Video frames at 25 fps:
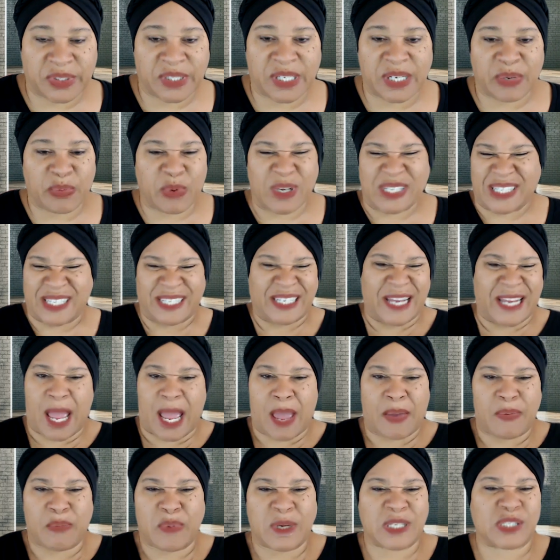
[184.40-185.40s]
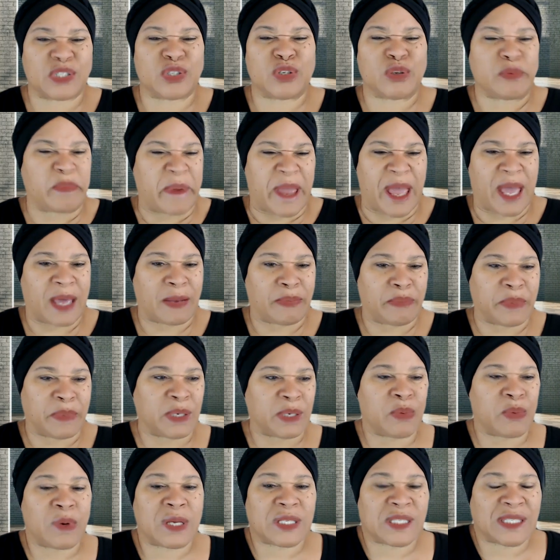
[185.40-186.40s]
it wasn't that it wasn't too bad,
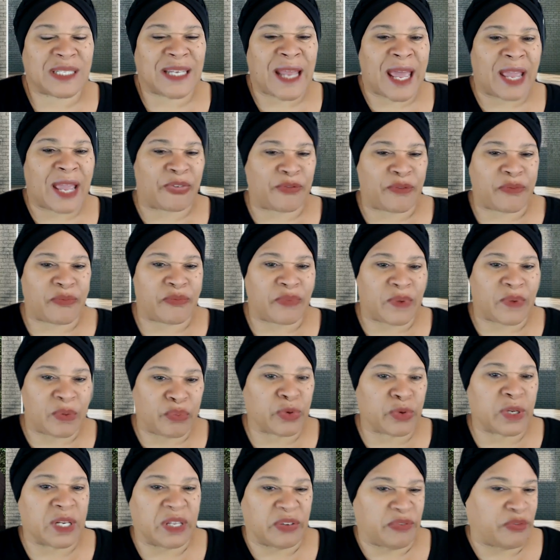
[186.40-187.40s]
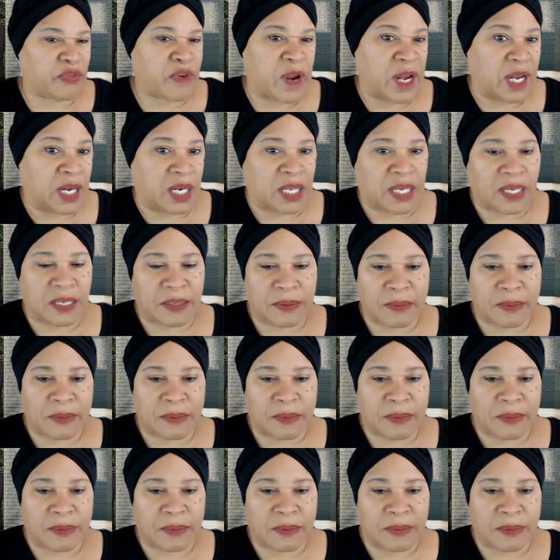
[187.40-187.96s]
but it wasn't like really friendly.